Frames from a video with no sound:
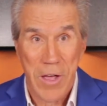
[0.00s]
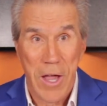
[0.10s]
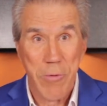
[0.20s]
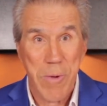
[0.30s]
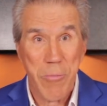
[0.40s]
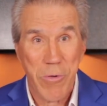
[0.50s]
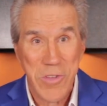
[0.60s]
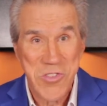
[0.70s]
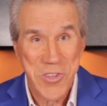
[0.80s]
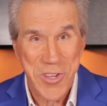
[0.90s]
I remember
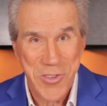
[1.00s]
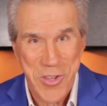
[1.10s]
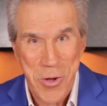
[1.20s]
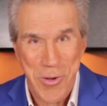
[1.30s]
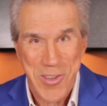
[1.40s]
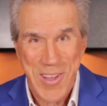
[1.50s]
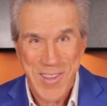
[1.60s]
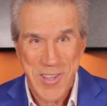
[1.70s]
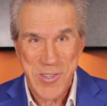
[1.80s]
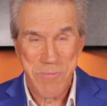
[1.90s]
listening to a
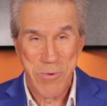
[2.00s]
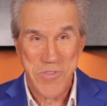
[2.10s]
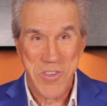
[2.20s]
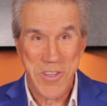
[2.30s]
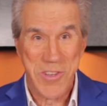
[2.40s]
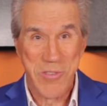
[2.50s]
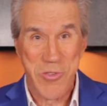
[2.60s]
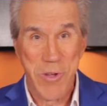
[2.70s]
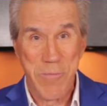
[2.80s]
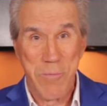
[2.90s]
dentist present a
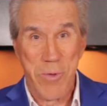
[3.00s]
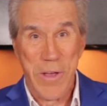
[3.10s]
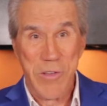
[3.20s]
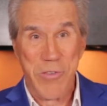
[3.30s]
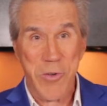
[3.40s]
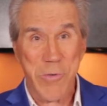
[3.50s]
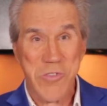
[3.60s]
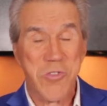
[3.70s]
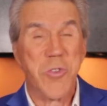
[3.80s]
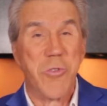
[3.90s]
treatment plan to
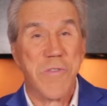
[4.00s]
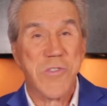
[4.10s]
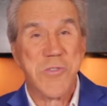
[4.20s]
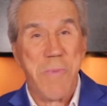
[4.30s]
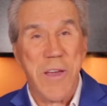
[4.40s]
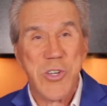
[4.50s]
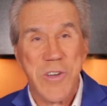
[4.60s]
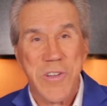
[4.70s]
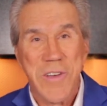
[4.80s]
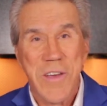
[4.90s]
his nervous patient.